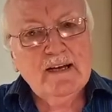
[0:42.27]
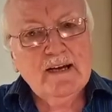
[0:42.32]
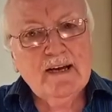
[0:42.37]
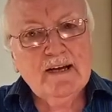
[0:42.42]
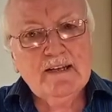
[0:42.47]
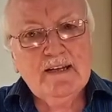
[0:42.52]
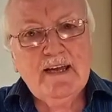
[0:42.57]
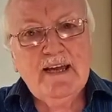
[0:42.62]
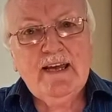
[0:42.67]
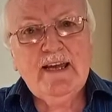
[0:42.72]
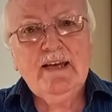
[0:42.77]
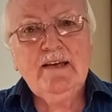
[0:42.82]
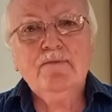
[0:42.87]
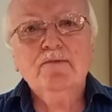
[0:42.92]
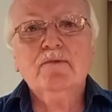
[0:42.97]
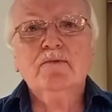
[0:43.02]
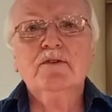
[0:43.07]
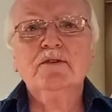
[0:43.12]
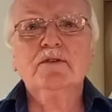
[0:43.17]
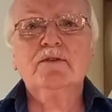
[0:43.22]
And he
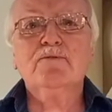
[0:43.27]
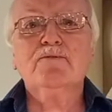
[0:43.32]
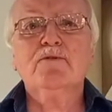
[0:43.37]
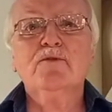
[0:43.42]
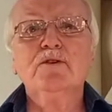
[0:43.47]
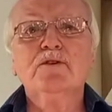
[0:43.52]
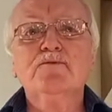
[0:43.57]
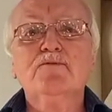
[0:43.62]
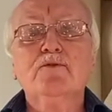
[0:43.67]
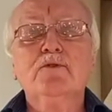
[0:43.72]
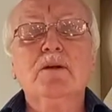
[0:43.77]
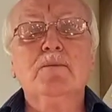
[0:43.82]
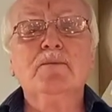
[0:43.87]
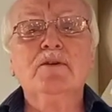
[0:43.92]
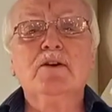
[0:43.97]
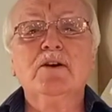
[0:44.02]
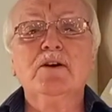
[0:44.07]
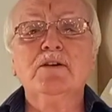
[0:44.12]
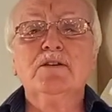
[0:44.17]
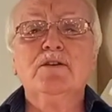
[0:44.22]
was the first fruit. And
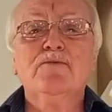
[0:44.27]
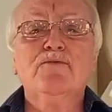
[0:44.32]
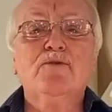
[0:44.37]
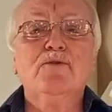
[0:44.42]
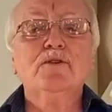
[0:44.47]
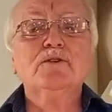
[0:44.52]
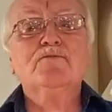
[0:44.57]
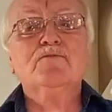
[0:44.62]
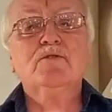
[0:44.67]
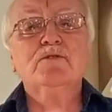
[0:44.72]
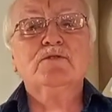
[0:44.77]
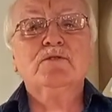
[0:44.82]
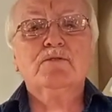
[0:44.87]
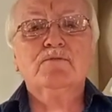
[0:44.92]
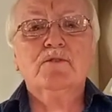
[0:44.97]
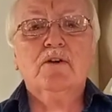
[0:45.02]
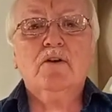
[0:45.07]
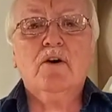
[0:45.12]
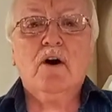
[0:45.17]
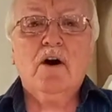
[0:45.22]
because the first fruits
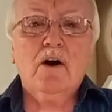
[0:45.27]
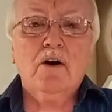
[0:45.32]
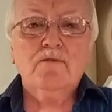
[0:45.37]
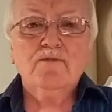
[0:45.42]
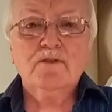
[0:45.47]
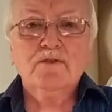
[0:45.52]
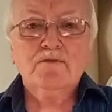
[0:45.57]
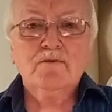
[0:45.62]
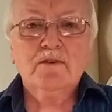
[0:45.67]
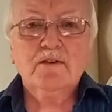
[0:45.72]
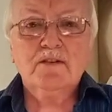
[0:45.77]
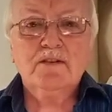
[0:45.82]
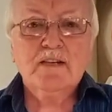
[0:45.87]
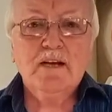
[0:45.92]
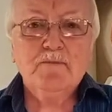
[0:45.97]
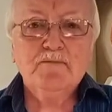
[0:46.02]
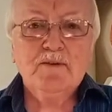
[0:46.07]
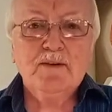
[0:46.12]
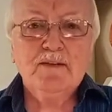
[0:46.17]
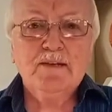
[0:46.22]
of the harvest were
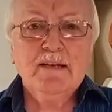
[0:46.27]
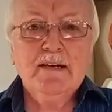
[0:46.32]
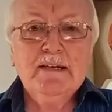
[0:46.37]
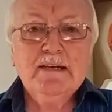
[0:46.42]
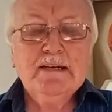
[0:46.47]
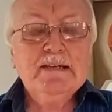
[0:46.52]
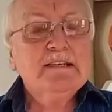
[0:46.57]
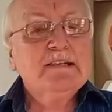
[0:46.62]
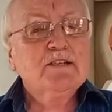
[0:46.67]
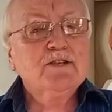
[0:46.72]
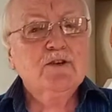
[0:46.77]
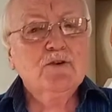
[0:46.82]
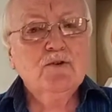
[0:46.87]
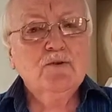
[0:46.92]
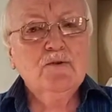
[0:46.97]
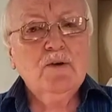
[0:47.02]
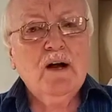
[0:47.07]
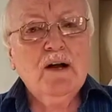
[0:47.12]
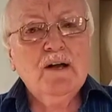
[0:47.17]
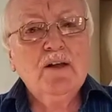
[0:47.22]
accepted,
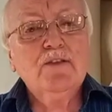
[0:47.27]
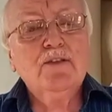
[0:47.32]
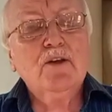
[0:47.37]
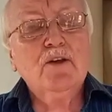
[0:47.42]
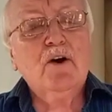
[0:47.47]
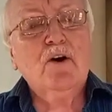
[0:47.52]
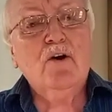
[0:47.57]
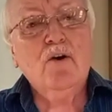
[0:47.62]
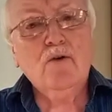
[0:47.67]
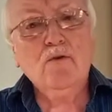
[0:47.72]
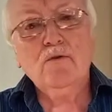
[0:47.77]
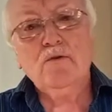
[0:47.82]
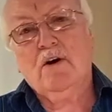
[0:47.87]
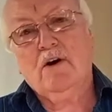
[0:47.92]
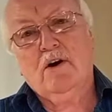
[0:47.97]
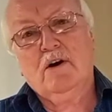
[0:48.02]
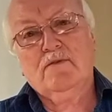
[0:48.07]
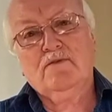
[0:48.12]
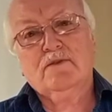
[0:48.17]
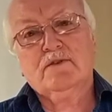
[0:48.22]
so the whole
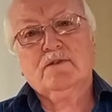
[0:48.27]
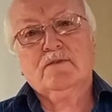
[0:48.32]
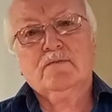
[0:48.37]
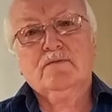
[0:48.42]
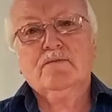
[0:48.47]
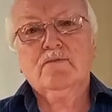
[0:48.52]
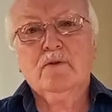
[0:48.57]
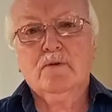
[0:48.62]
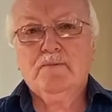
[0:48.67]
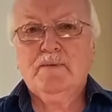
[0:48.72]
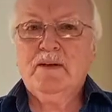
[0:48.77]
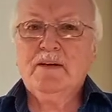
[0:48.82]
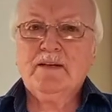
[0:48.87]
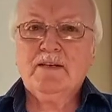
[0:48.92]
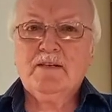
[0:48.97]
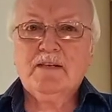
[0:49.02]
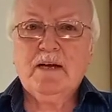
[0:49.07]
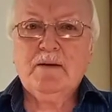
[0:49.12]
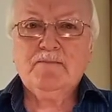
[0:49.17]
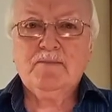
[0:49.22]
harvest will be
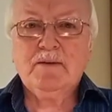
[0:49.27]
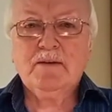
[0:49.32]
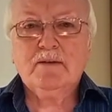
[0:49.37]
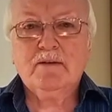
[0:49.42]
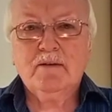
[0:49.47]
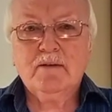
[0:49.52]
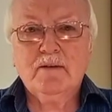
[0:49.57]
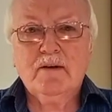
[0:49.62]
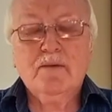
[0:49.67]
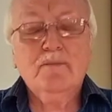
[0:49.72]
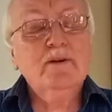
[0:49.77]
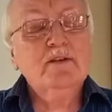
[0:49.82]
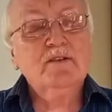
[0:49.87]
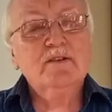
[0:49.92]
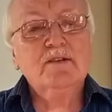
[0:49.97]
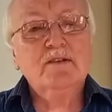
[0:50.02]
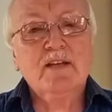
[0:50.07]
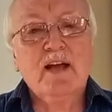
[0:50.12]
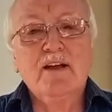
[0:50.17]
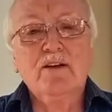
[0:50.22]
accepted. And we
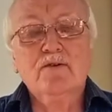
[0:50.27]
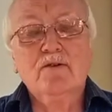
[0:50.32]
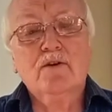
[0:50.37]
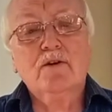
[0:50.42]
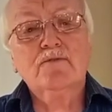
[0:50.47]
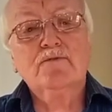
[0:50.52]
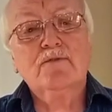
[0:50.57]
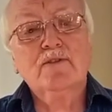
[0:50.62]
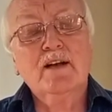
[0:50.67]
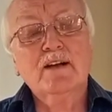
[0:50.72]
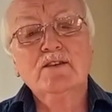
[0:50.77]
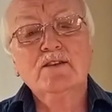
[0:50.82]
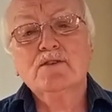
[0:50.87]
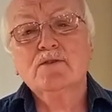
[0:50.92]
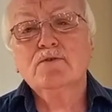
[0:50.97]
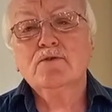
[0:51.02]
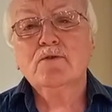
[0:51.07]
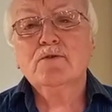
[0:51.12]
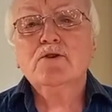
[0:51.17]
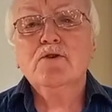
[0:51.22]
just thank God for that. So
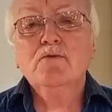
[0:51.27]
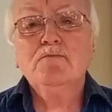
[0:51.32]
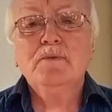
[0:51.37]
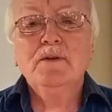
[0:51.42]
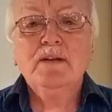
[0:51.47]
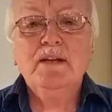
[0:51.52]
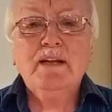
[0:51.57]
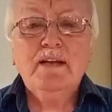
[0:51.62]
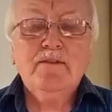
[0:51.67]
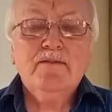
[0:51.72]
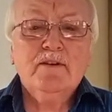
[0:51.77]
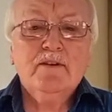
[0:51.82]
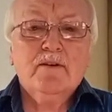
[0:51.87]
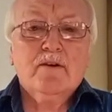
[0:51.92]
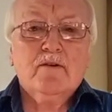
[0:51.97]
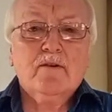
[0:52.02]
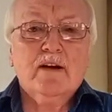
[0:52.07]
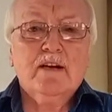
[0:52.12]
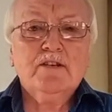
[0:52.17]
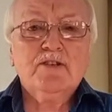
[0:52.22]
those who believe in
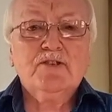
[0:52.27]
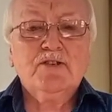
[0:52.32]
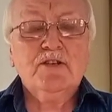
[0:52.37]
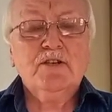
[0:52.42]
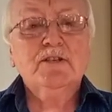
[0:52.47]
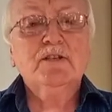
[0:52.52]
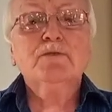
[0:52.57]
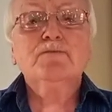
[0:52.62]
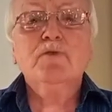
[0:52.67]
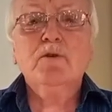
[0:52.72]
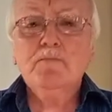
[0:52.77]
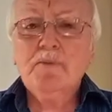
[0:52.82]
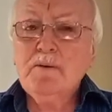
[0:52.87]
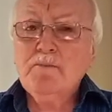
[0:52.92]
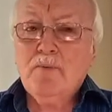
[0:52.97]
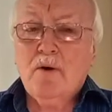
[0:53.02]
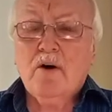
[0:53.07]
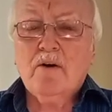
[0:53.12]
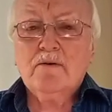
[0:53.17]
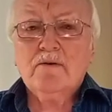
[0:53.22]
Christ Jesus will be
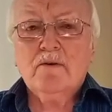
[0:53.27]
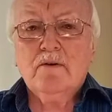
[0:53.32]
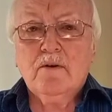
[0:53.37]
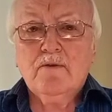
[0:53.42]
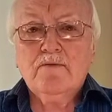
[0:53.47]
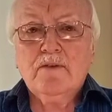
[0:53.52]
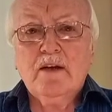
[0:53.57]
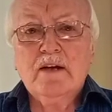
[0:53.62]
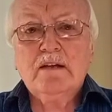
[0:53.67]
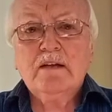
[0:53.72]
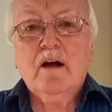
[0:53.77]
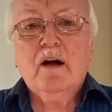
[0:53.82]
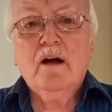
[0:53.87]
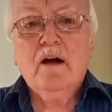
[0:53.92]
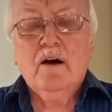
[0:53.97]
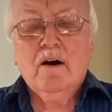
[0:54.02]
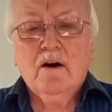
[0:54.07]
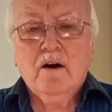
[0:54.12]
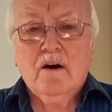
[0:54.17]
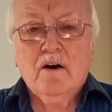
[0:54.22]
part of that
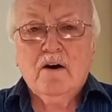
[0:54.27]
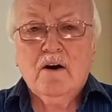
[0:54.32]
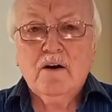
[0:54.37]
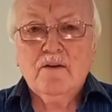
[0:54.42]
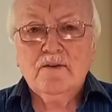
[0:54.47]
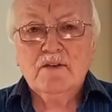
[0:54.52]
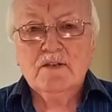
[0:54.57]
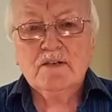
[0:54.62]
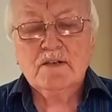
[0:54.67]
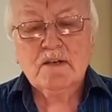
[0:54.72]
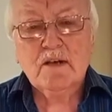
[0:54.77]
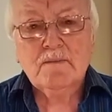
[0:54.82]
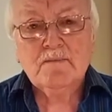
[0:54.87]
harvest.